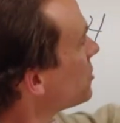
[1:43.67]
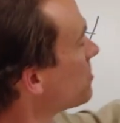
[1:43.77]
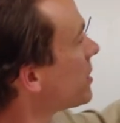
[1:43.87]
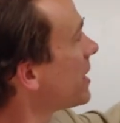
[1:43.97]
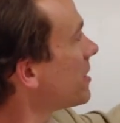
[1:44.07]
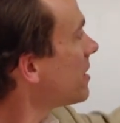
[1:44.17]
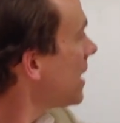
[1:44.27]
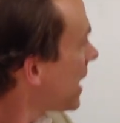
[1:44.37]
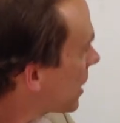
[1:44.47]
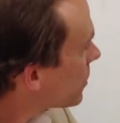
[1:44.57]
numerator,
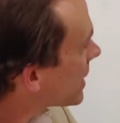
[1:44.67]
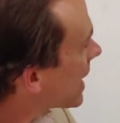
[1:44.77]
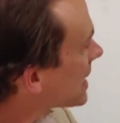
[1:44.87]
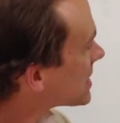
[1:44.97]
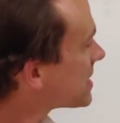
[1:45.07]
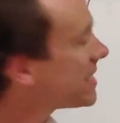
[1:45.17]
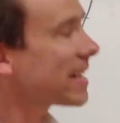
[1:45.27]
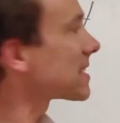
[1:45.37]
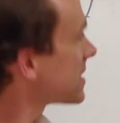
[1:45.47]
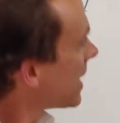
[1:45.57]
and we got
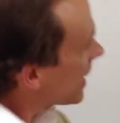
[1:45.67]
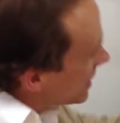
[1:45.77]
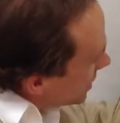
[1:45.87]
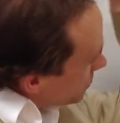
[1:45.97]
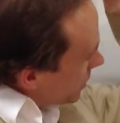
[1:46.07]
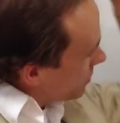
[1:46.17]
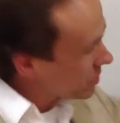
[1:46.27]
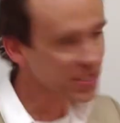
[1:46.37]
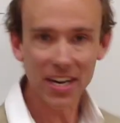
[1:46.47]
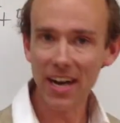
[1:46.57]
6. And then we
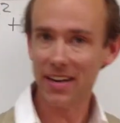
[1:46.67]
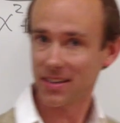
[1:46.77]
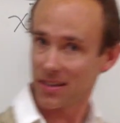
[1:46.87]
were done.